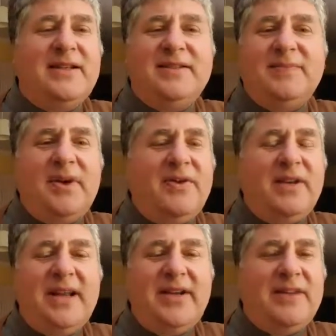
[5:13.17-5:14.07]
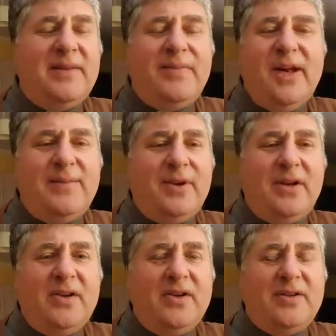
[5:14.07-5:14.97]
is spoken out in the
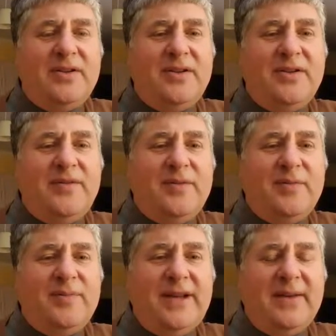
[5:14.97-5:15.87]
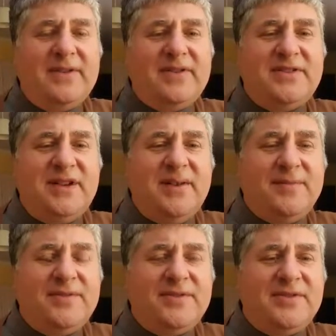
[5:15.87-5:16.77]
Bible a lot. You know, if you pick up the
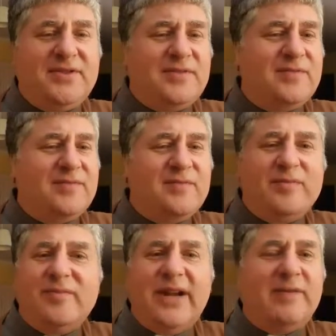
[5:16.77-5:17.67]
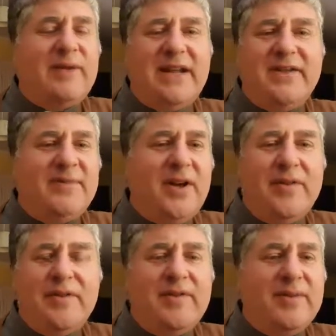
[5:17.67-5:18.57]
Psalms and just at random
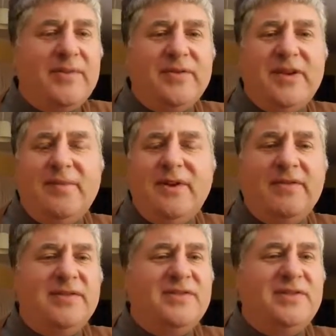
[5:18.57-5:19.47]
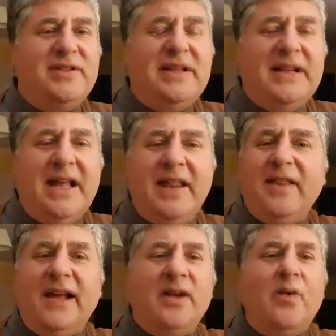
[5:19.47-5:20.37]
go through them, you'll come across
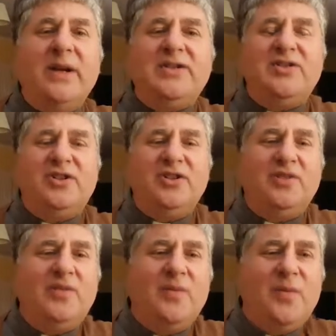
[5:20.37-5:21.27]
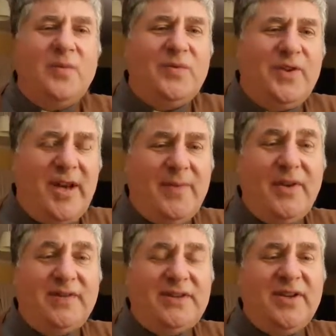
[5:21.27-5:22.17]
that question
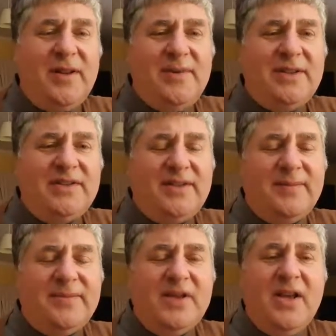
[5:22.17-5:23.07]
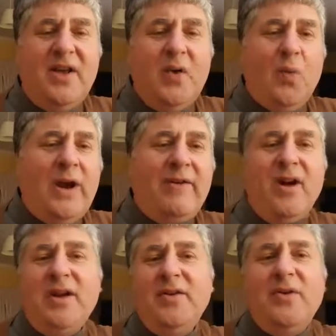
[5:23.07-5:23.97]
time after time in the Psalms.
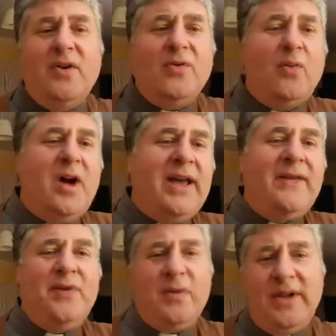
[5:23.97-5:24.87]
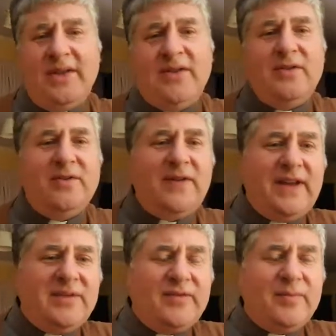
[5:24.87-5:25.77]
Where are you, God? Why have you hidden your
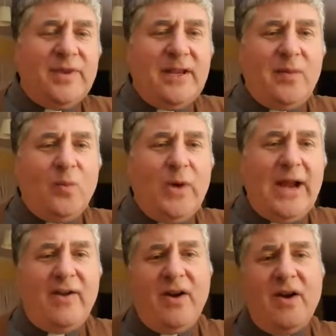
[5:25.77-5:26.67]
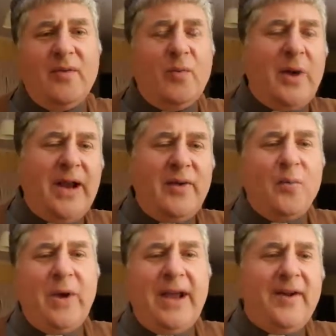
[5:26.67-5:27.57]
face from me? Where are where
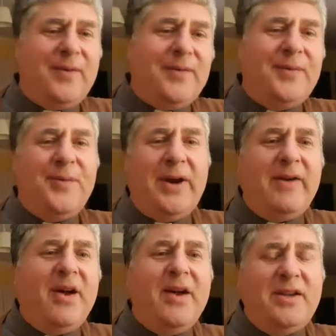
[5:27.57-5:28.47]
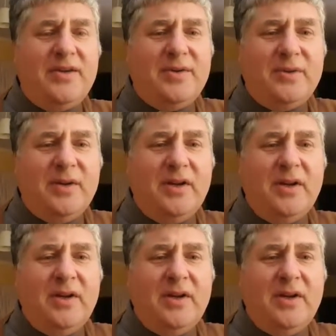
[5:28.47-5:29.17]
where where are you?